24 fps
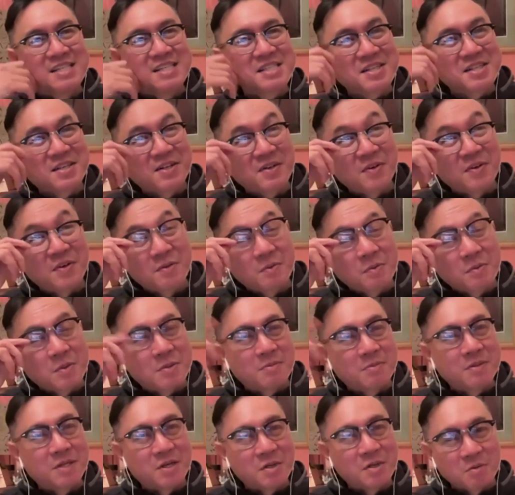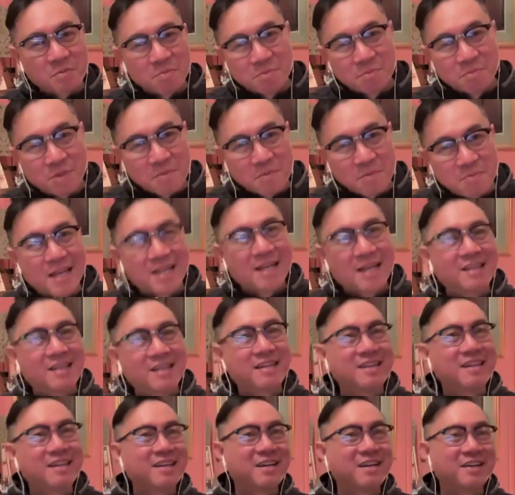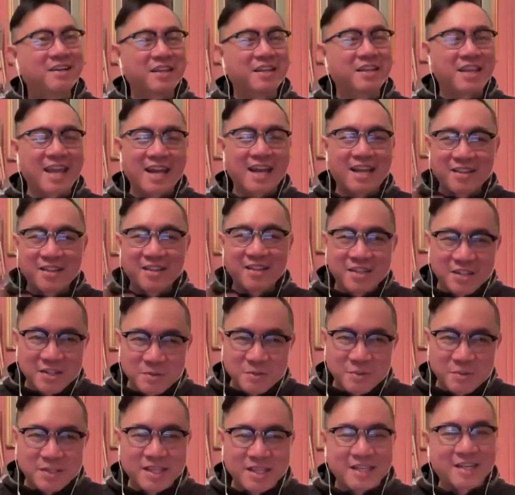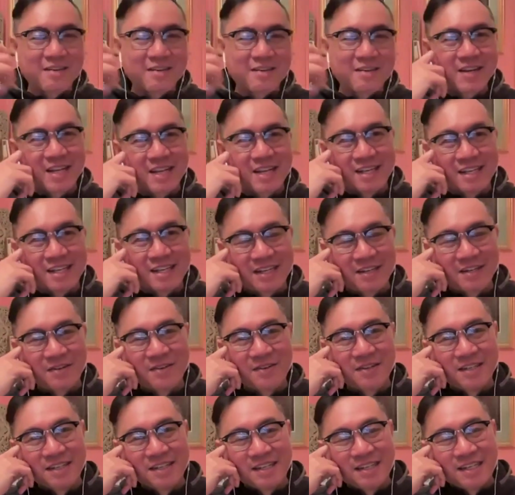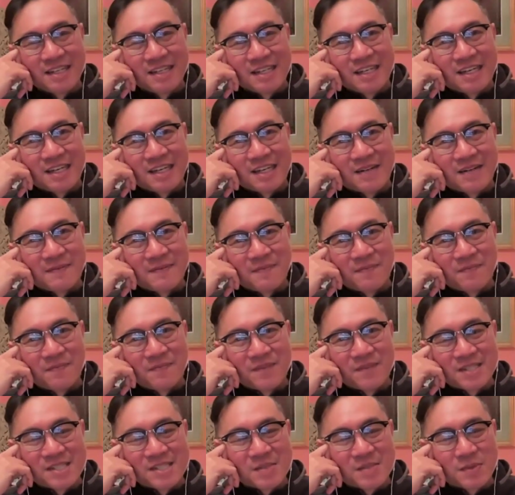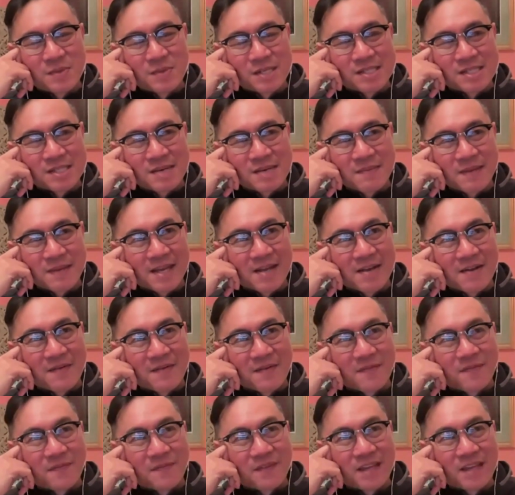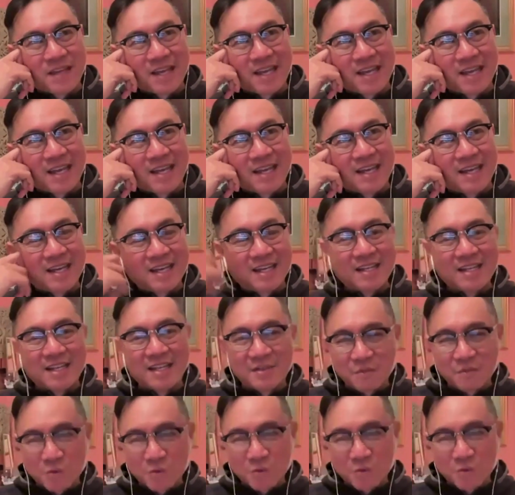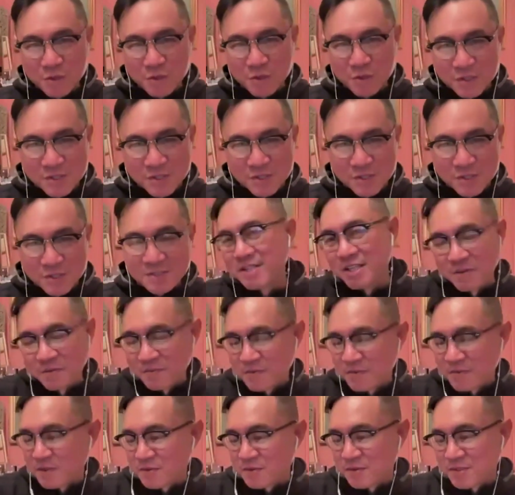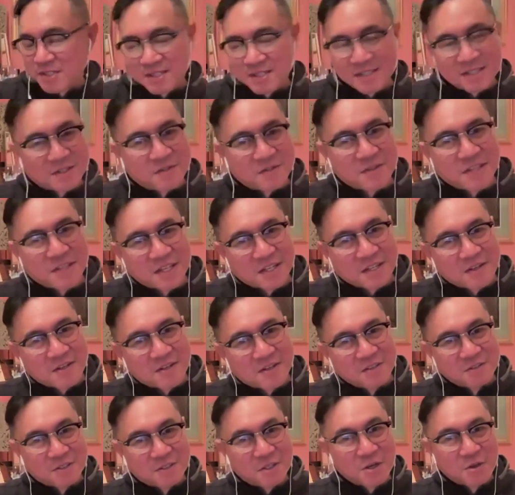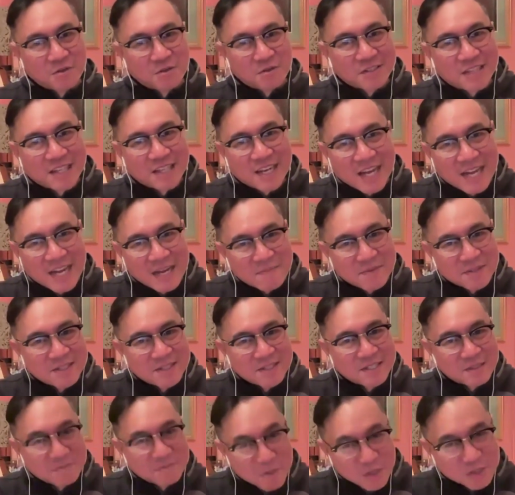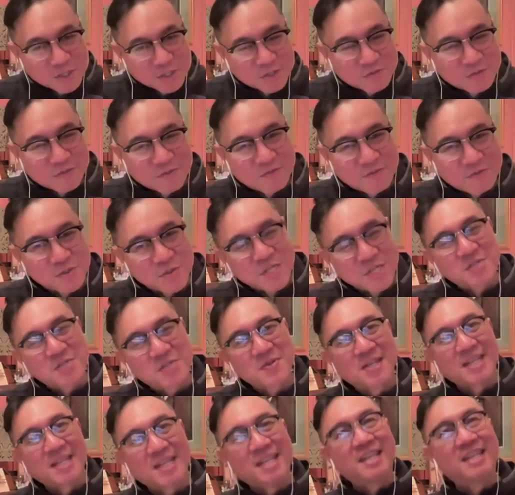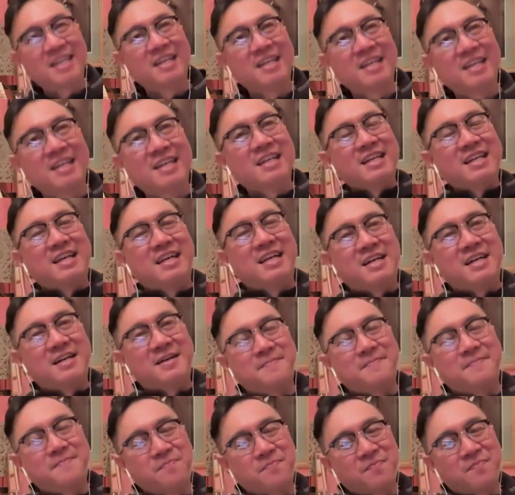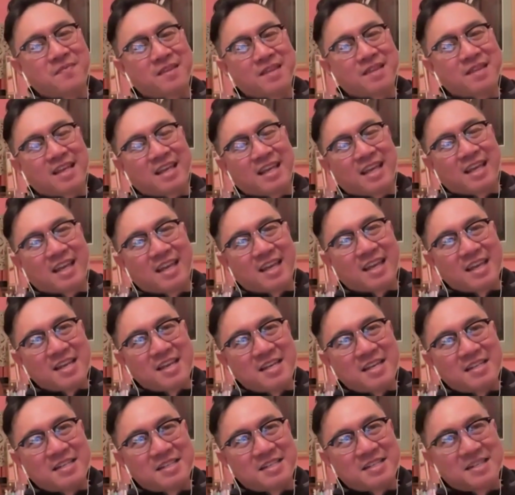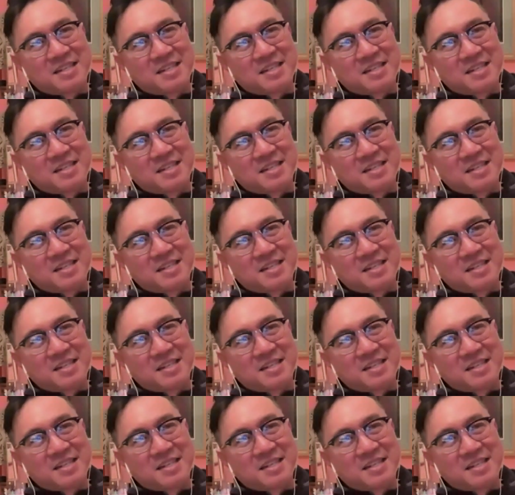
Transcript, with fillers: so we you know put a pin on the calendar. We're like, all right, you know, um, this is when it's coming out. Uh, and then of course, you know, there was this little thing called COVID that happened in March of 2020. Um, and